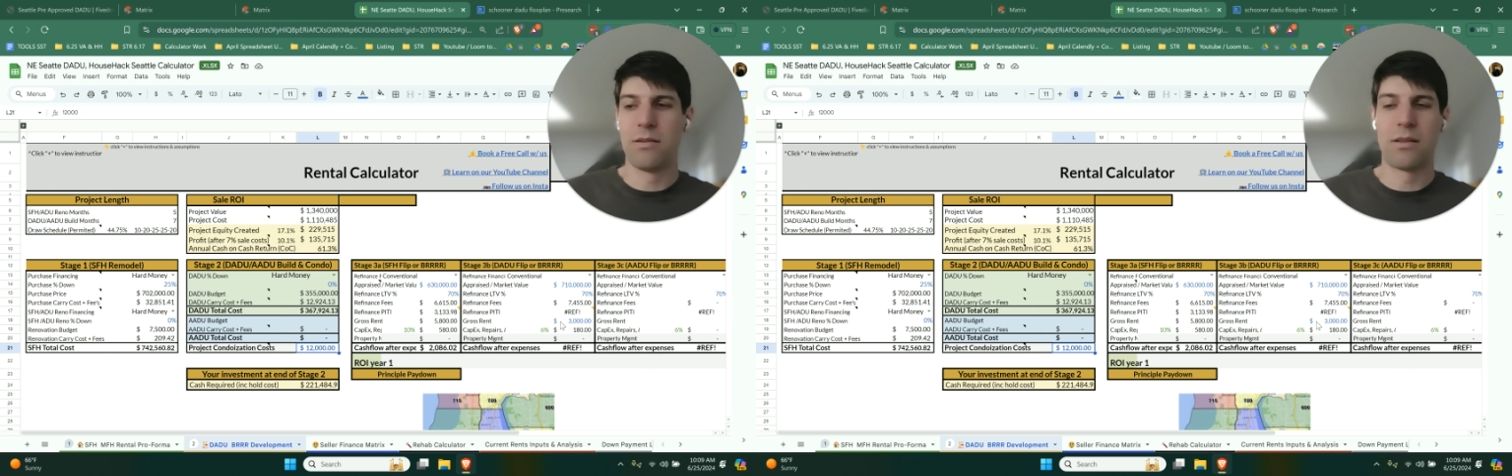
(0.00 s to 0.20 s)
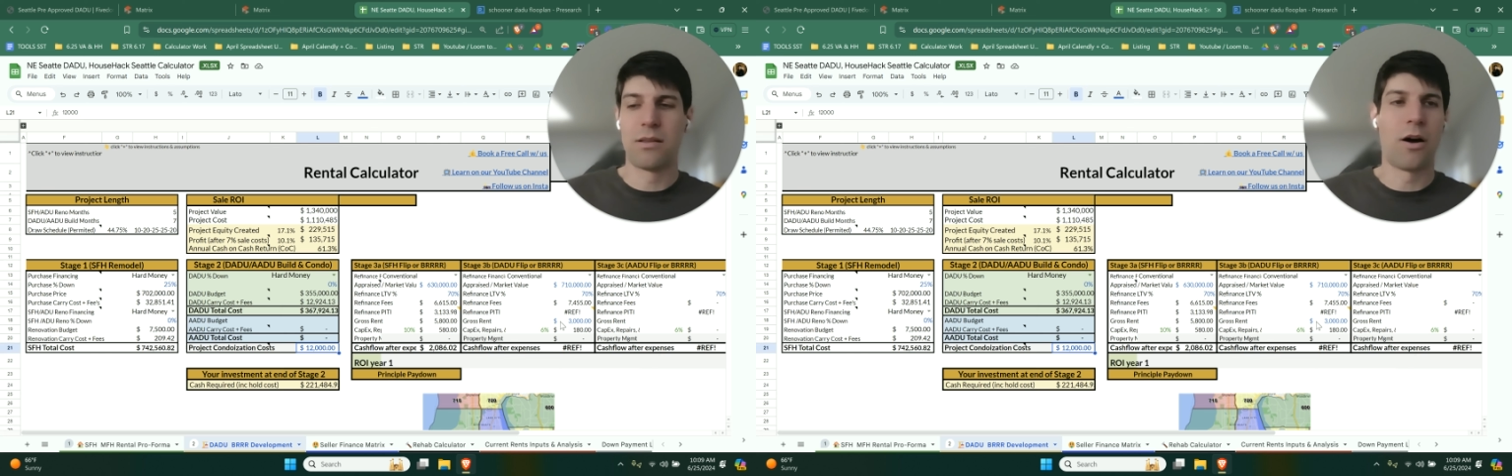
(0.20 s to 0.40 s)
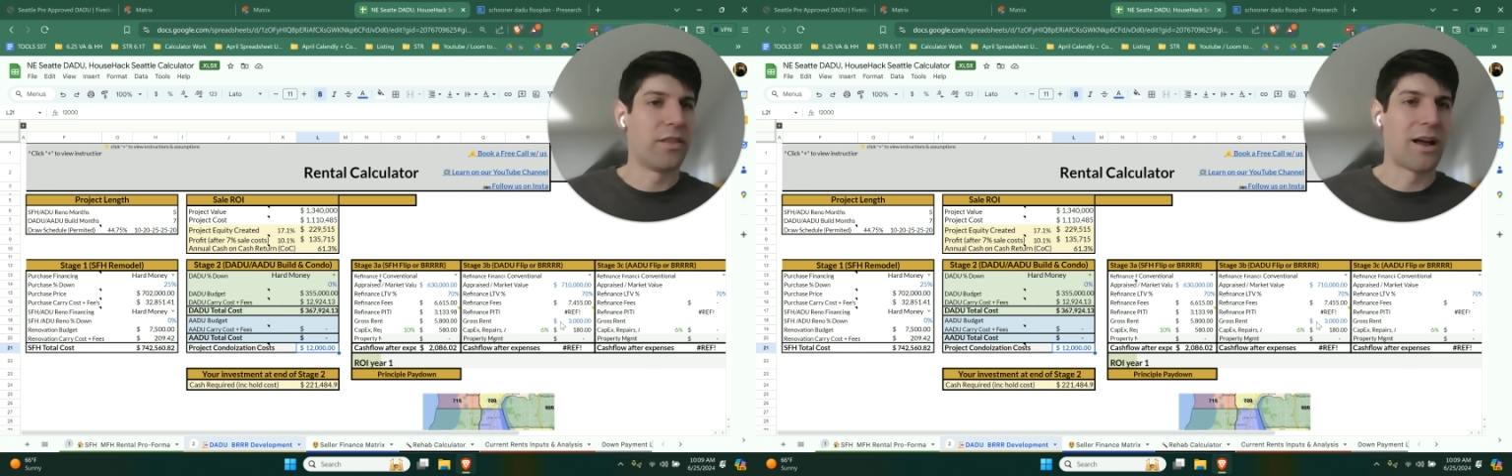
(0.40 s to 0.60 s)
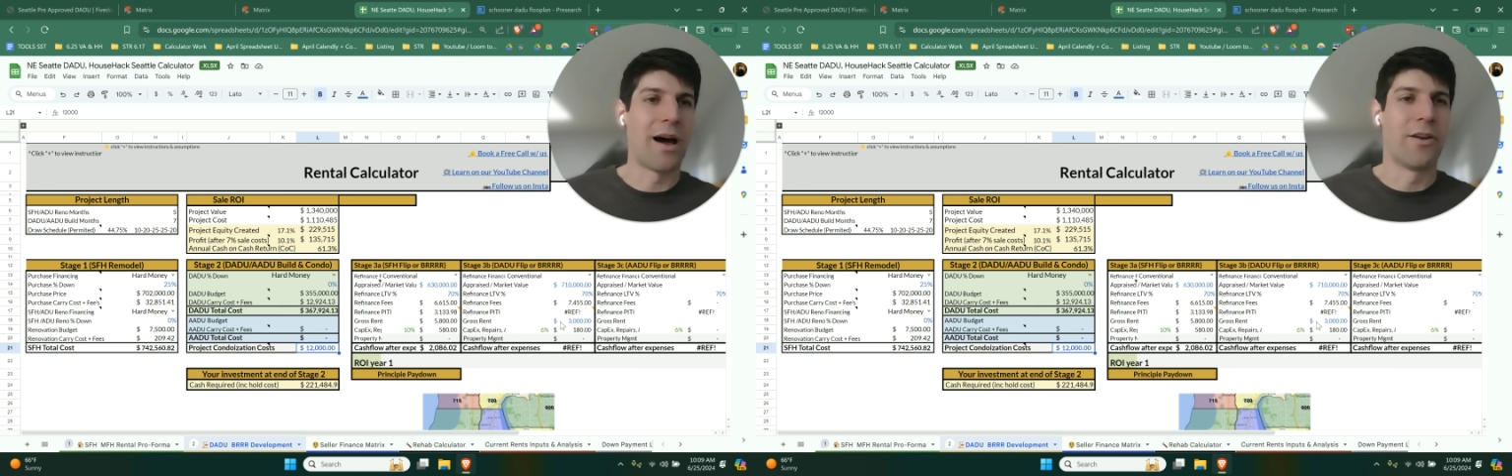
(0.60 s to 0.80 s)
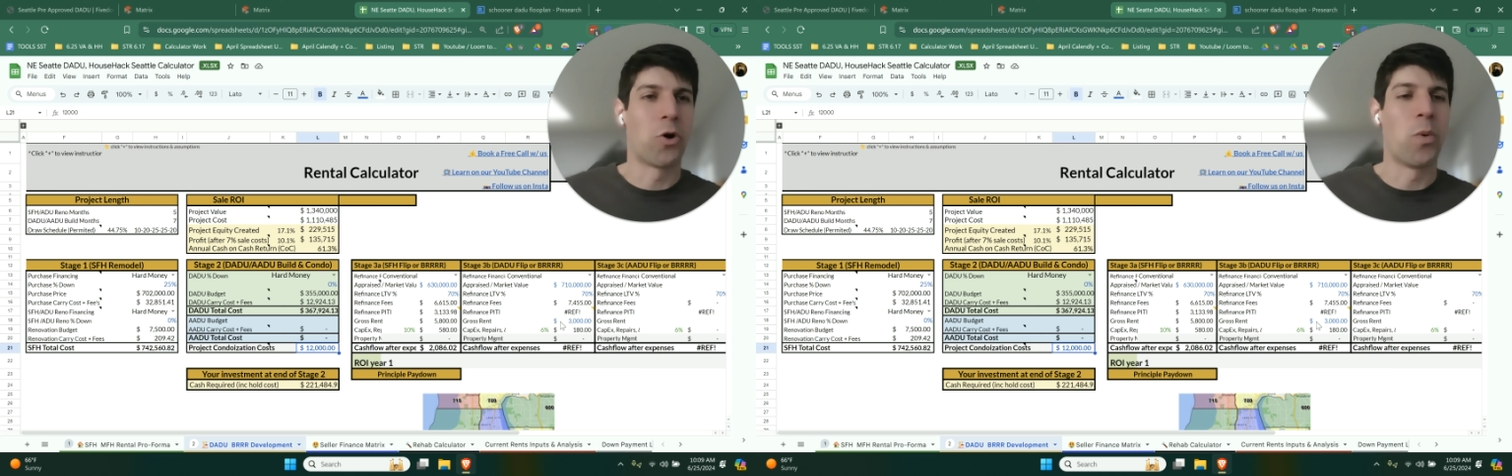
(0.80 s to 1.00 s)
called the
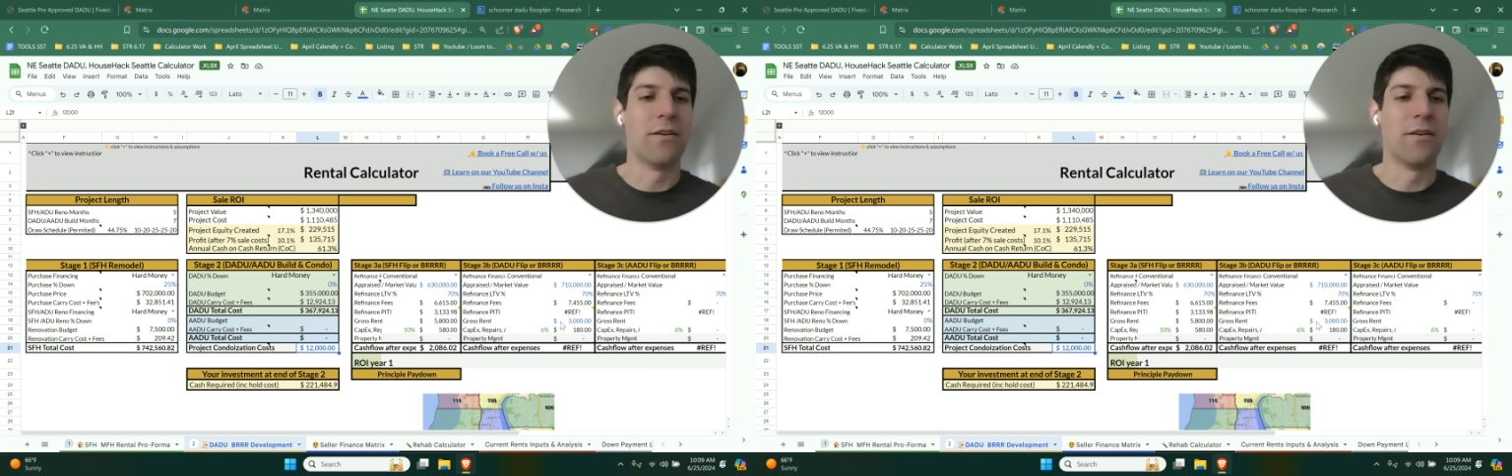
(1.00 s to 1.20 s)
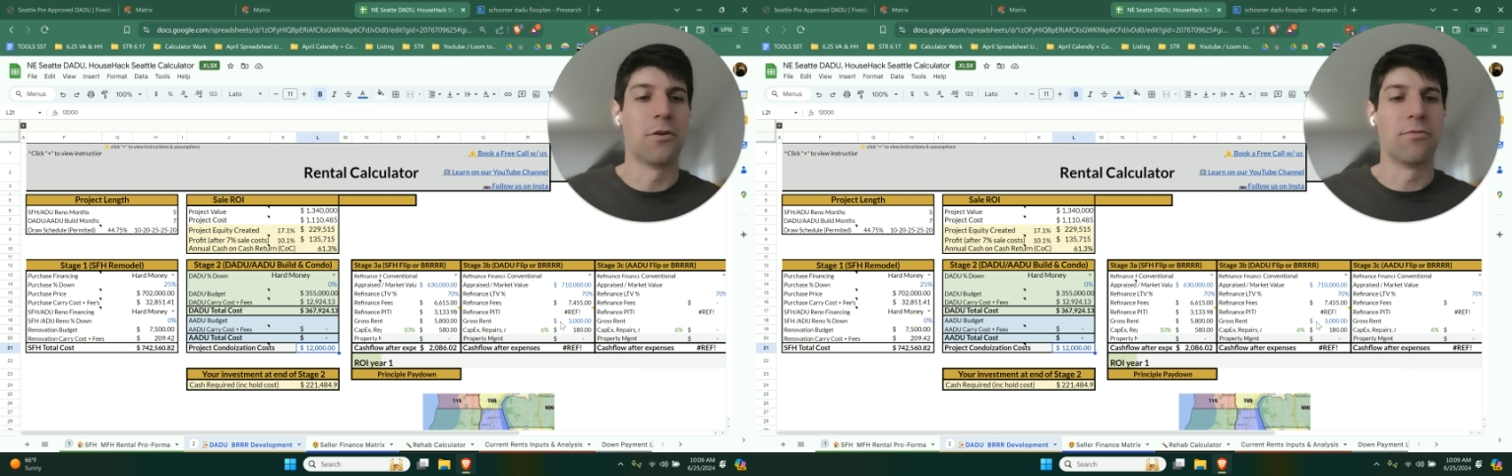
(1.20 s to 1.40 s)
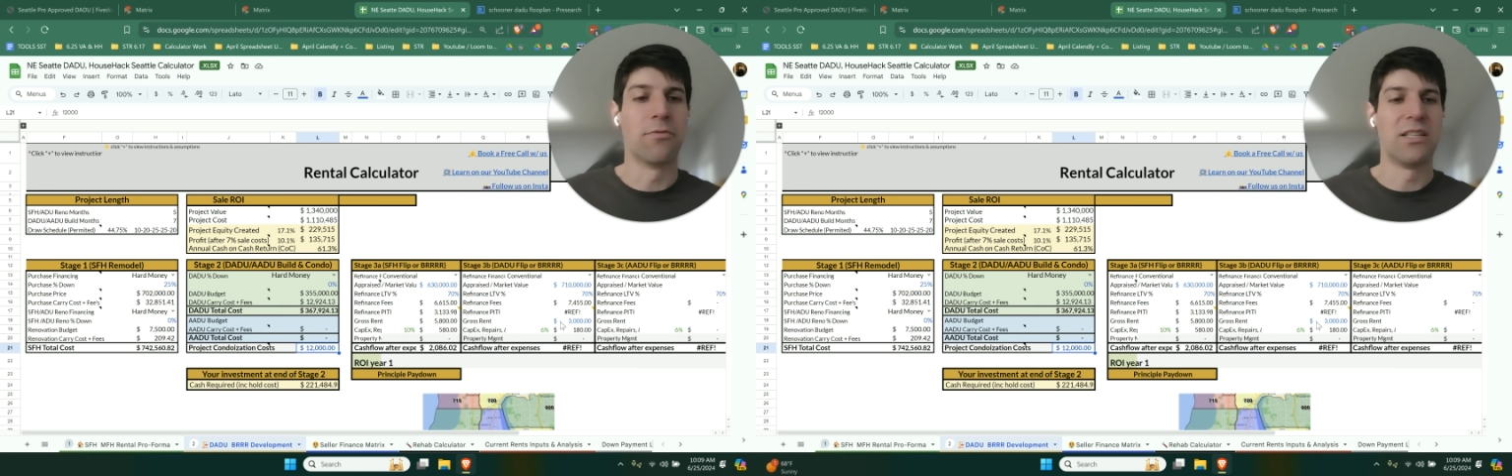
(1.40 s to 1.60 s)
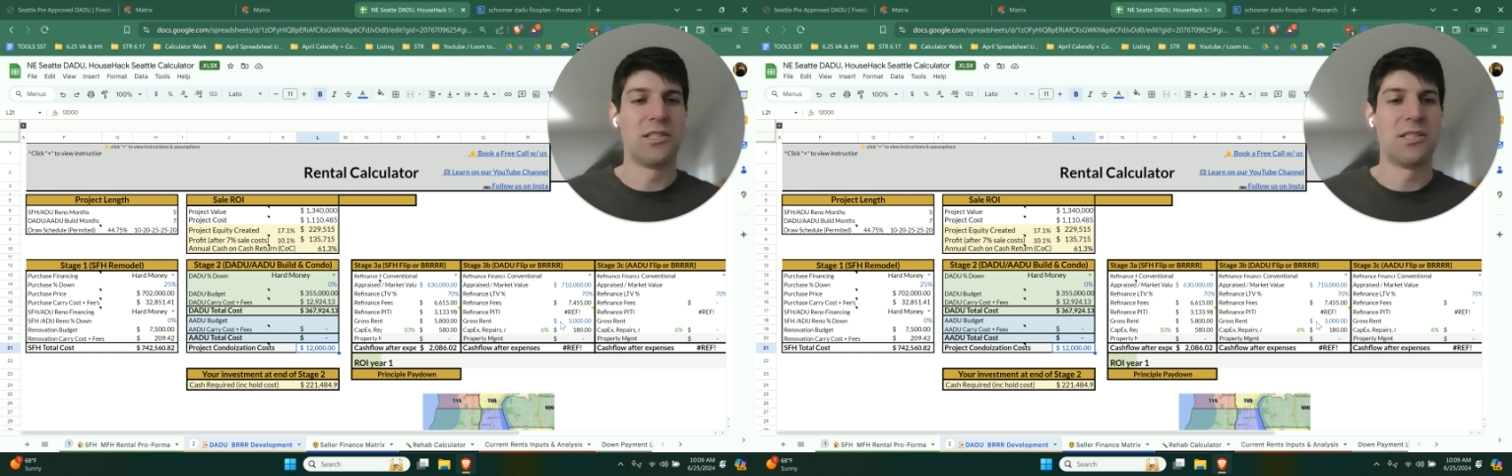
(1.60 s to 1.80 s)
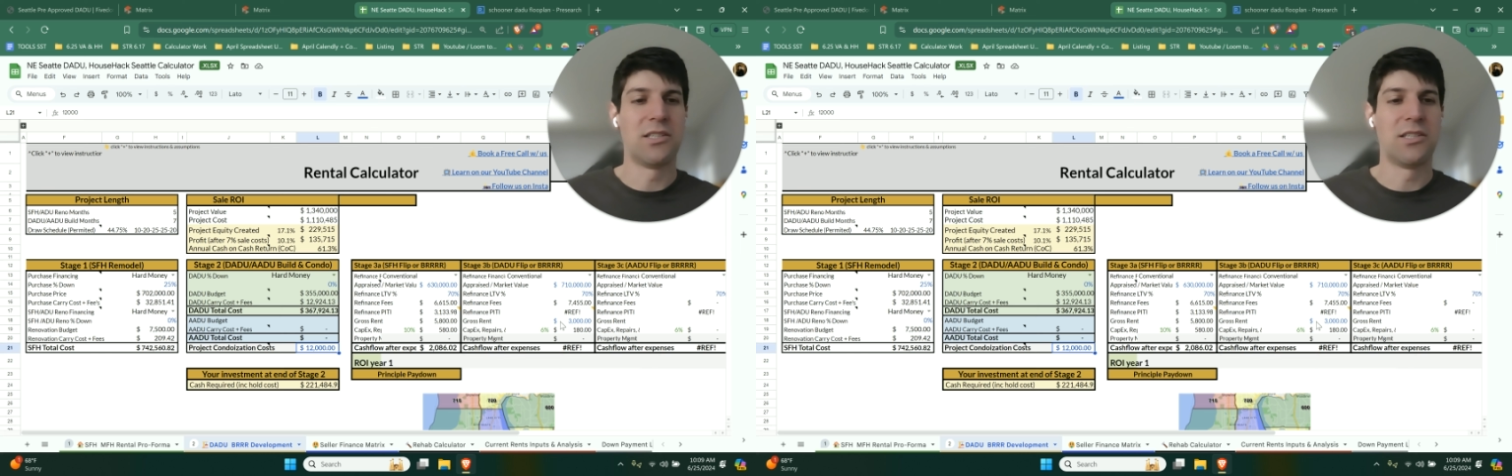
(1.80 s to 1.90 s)
condo queen for a reason.